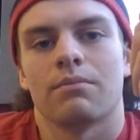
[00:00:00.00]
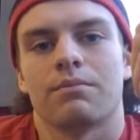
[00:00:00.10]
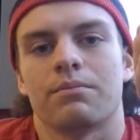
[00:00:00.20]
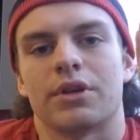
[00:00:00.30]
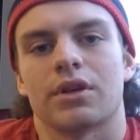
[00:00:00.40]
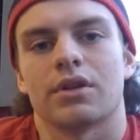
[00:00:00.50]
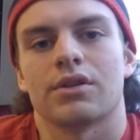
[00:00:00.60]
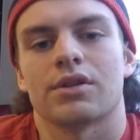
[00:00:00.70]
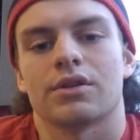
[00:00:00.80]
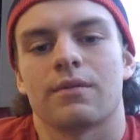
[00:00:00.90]

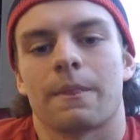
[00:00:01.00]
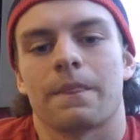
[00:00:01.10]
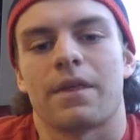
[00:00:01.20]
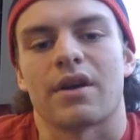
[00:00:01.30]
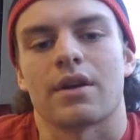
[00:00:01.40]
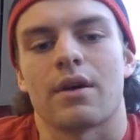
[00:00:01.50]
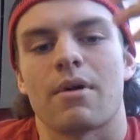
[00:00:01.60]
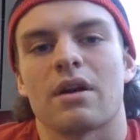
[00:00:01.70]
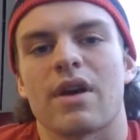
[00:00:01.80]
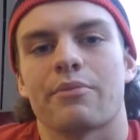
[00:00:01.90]
because the
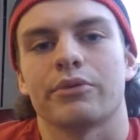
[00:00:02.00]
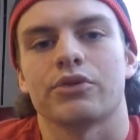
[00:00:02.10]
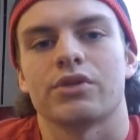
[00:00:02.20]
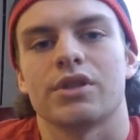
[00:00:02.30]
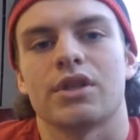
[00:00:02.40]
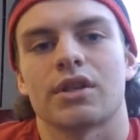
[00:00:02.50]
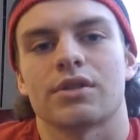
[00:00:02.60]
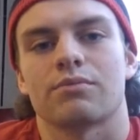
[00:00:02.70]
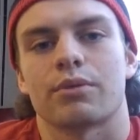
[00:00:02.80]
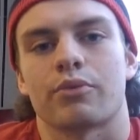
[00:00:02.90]
amount of apple juice he
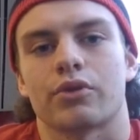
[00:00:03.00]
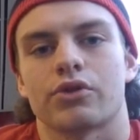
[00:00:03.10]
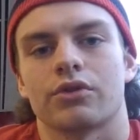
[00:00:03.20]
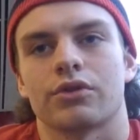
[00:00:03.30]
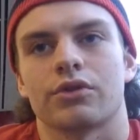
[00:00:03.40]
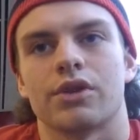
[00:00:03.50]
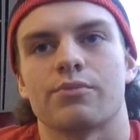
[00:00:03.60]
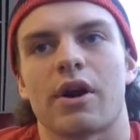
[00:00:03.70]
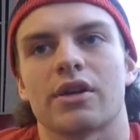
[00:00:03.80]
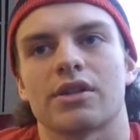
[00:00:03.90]
gets proportional to his
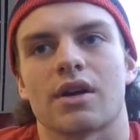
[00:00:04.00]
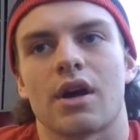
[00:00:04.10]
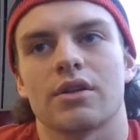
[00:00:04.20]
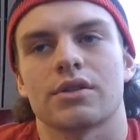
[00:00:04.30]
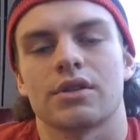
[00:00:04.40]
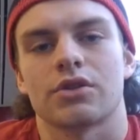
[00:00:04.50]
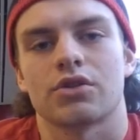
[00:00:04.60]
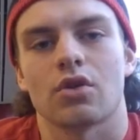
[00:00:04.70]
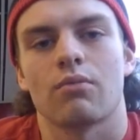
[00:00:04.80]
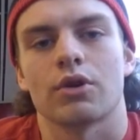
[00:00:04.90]
body size is
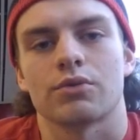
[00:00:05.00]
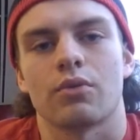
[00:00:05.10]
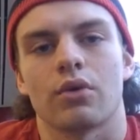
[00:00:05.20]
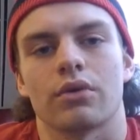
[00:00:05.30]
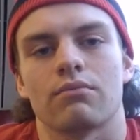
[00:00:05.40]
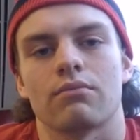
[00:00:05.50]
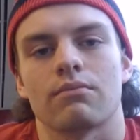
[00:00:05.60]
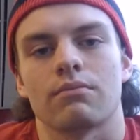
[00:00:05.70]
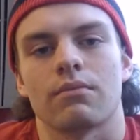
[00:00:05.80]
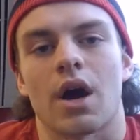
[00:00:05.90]
so much more than
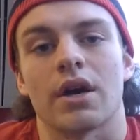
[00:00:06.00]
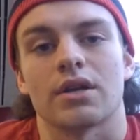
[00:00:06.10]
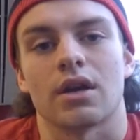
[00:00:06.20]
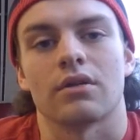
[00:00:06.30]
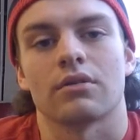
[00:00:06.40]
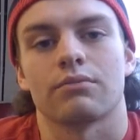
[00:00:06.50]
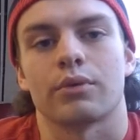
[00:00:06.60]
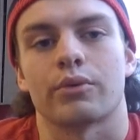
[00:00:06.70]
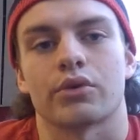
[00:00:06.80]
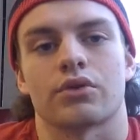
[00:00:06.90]
I get
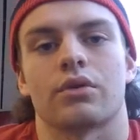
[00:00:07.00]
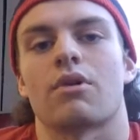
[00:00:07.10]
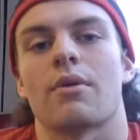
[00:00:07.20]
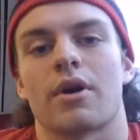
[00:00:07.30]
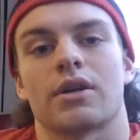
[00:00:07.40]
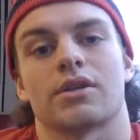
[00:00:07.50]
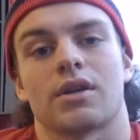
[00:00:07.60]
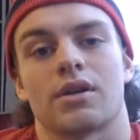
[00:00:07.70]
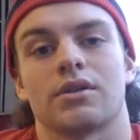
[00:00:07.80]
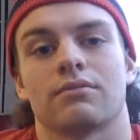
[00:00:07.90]
proportional to my body
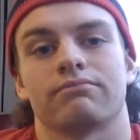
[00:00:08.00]
size.